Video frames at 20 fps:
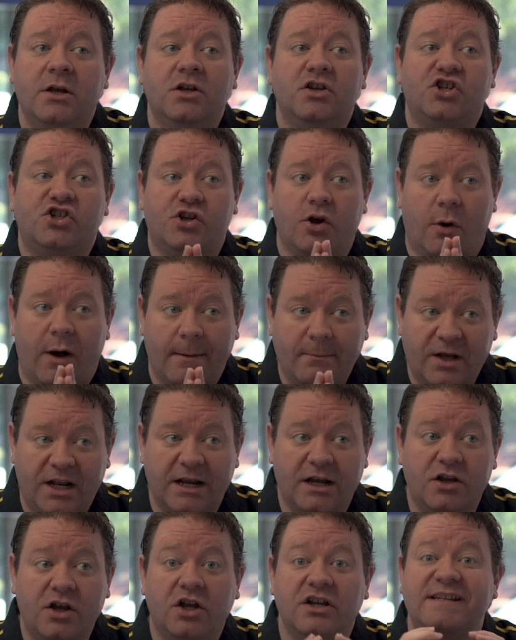So I'm going
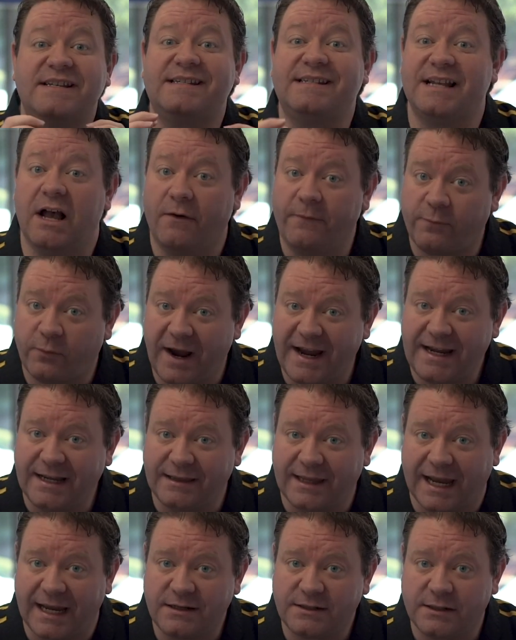to
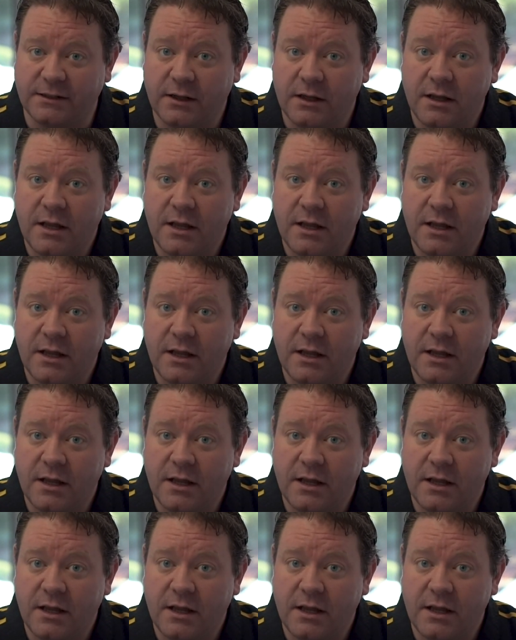self-regulate